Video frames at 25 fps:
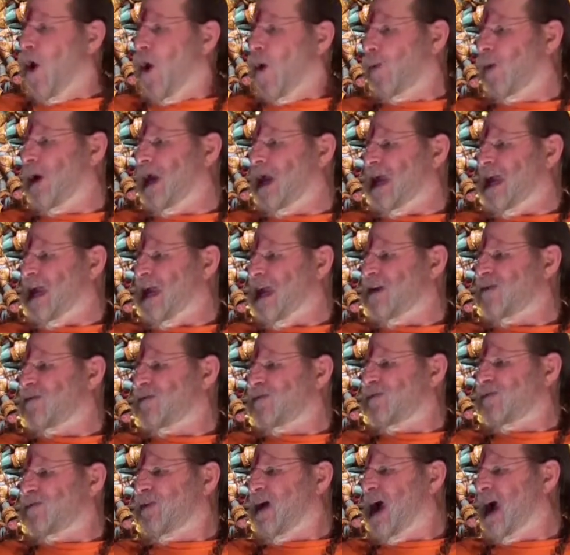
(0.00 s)
we in
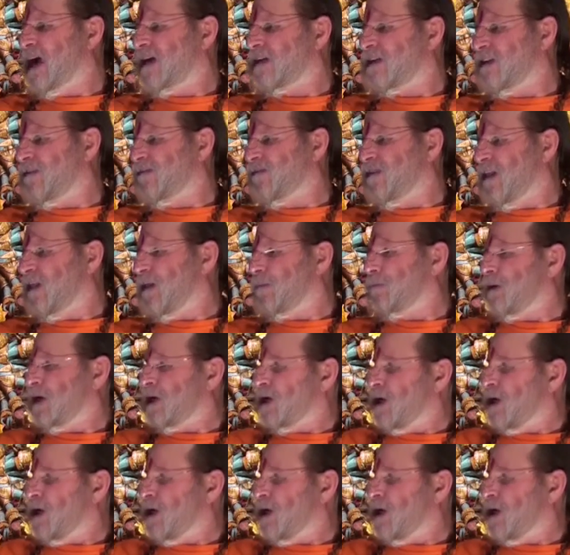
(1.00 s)
fact develop a